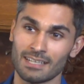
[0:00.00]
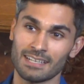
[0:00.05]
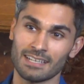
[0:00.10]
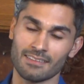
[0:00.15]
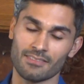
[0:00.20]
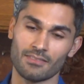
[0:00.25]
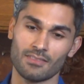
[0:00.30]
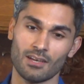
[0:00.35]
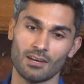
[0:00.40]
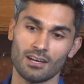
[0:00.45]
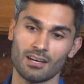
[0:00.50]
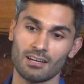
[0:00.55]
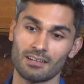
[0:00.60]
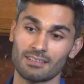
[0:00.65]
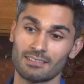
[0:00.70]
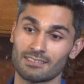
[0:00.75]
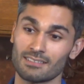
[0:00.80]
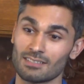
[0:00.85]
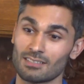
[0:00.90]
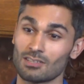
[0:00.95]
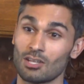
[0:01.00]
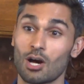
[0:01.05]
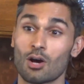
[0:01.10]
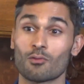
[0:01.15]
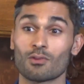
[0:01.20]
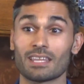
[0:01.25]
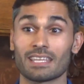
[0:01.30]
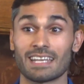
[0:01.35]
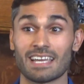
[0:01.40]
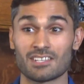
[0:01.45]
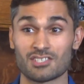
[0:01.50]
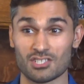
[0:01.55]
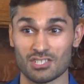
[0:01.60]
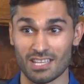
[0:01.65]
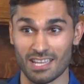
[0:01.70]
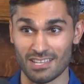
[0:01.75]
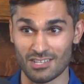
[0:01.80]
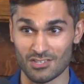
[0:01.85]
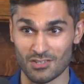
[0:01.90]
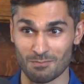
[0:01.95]
the Law Related
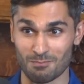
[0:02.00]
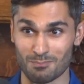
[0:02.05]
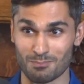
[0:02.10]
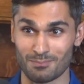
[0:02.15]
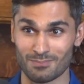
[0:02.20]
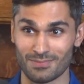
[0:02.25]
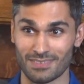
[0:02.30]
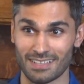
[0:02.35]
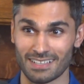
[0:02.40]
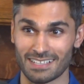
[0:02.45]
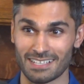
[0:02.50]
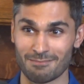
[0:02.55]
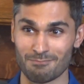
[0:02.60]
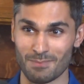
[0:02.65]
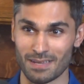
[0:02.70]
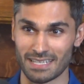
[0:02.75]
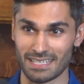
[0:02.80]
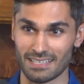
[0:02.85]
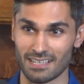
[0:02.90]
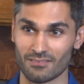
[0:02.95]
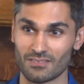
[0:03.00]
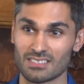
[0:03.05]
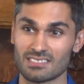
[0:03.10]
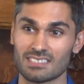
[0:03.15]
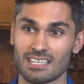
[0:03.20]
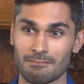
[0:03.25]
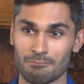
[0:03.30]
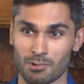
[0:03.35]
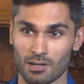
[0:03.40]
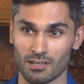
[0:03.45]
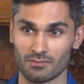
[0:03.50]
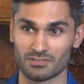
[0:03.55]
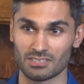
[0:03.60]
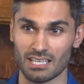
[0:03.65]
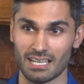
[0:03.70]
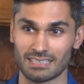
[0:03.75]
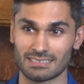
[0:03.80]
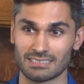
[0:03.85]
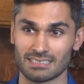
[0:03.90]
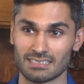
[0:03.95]
Education Committee of the State Bar of
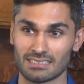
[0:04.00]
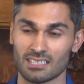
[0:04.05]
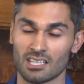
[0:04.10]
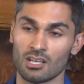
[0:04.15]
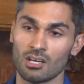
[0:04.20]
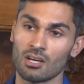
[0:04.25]
Texas,